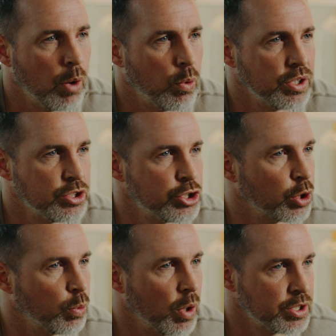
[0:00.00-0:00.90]
wasn't
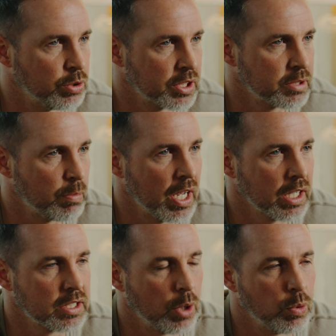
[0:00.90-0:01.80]
sure what to
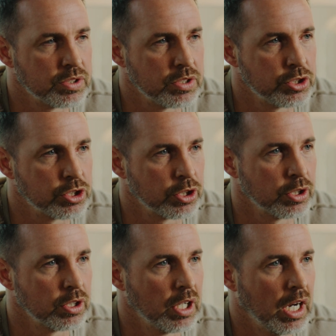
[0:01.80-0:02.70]
expect. I wasn't sure